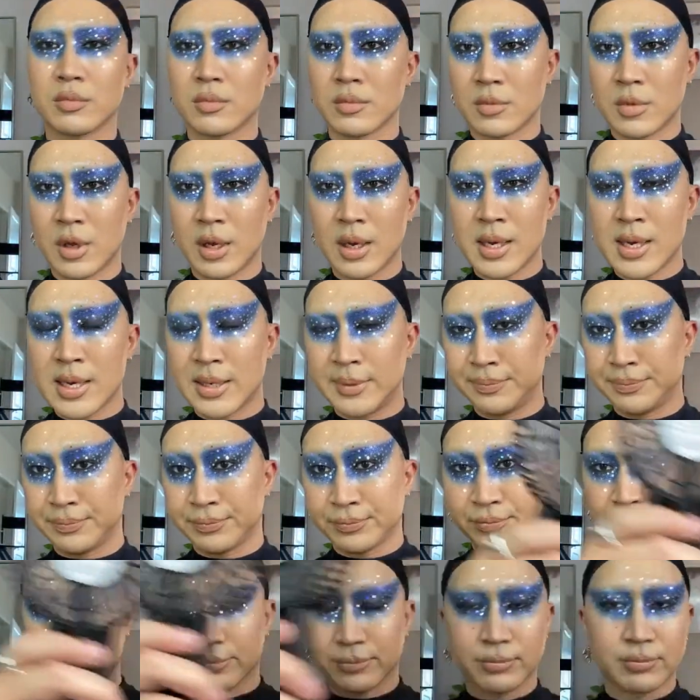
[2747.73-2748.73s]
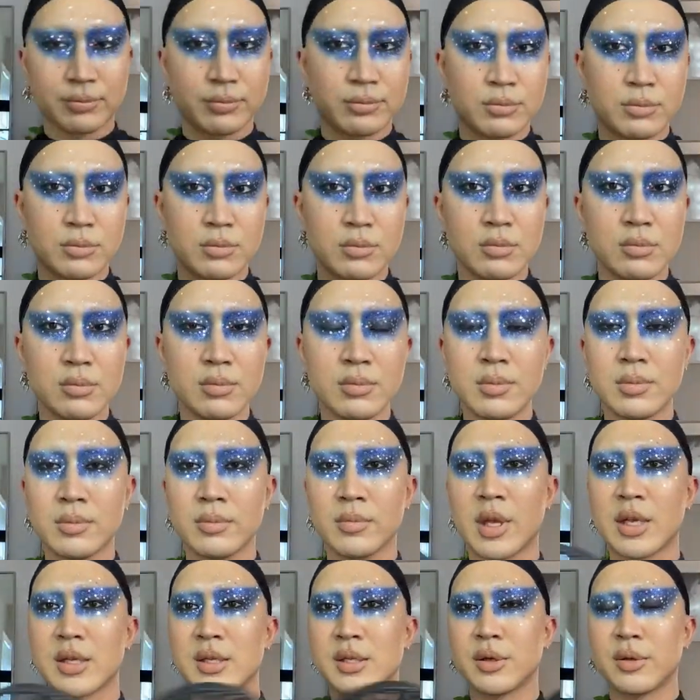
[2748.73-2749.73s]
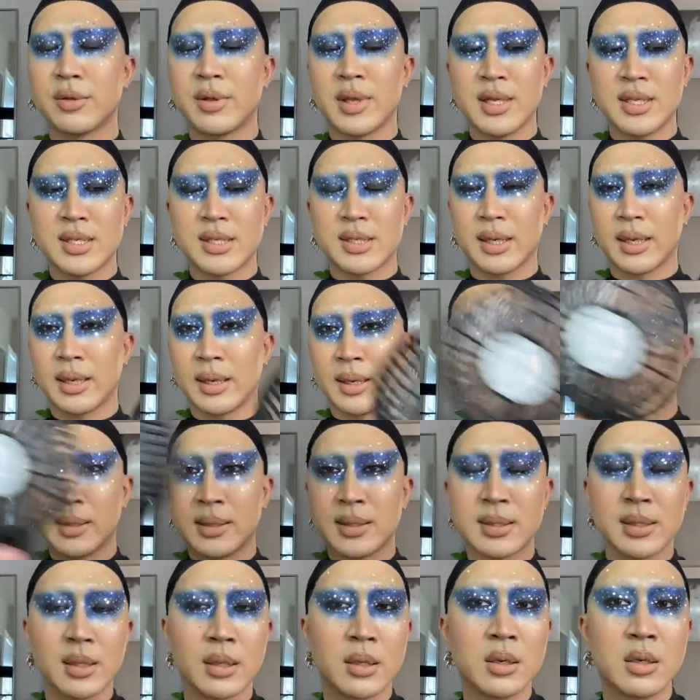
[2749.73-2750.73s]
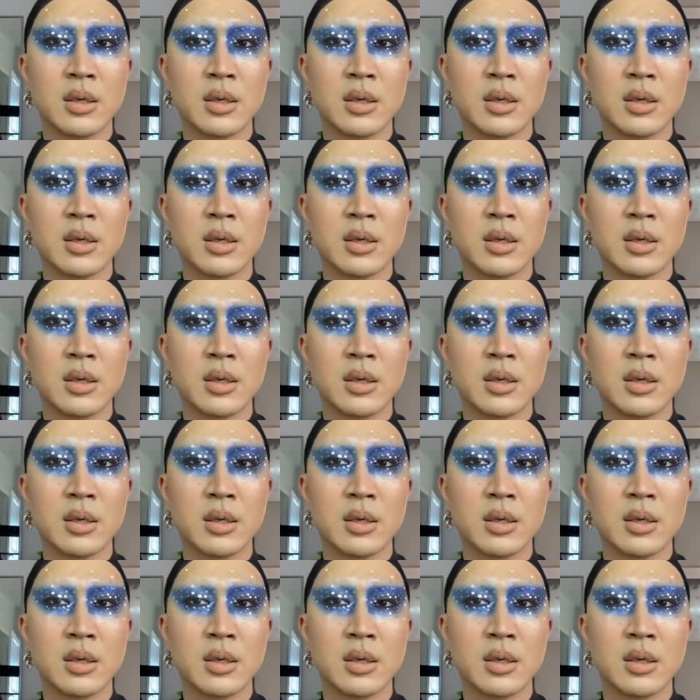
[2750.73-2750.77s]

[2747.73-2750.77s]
Yeah, so this is